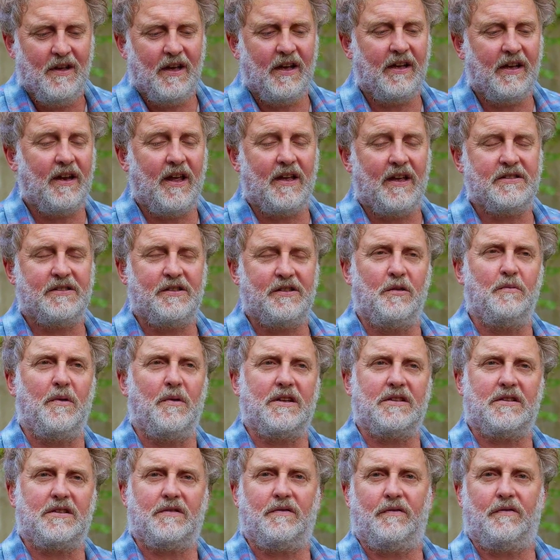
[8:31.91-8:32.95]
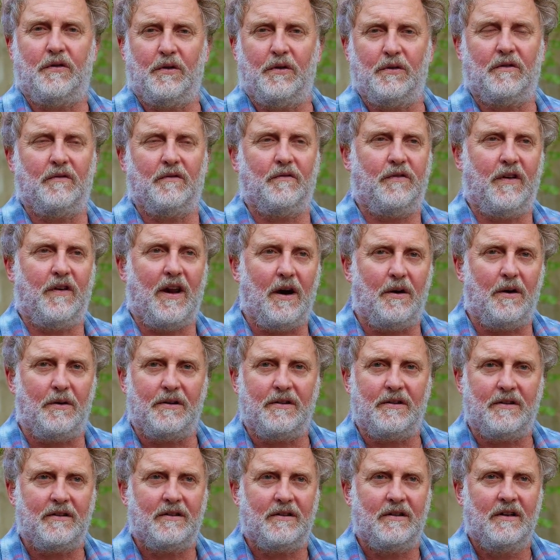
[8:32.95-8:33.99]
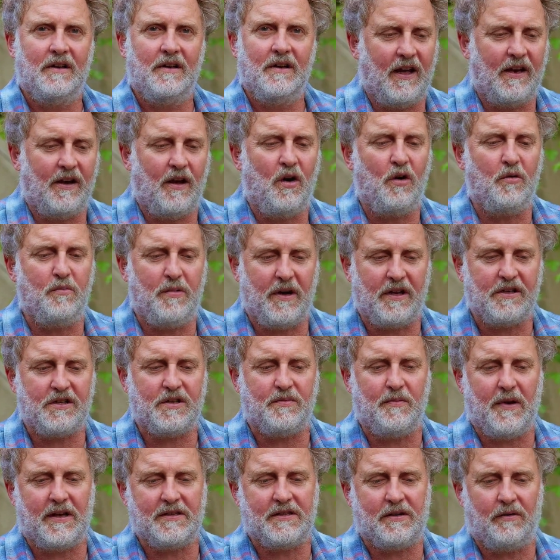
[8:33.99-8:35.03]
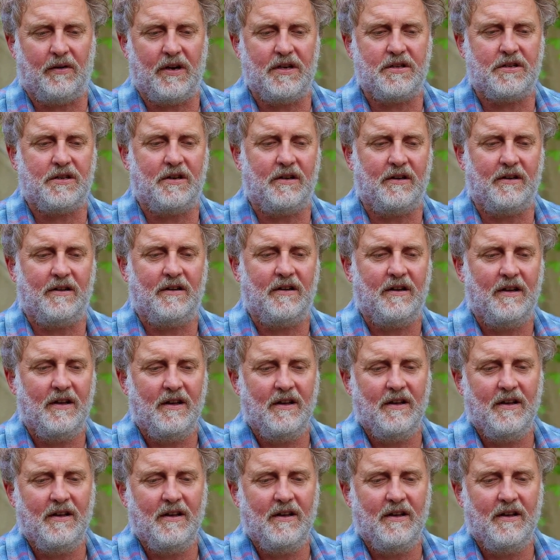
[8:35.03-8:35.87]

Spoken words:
it has so much fruit and flower, and a whole bunch maceration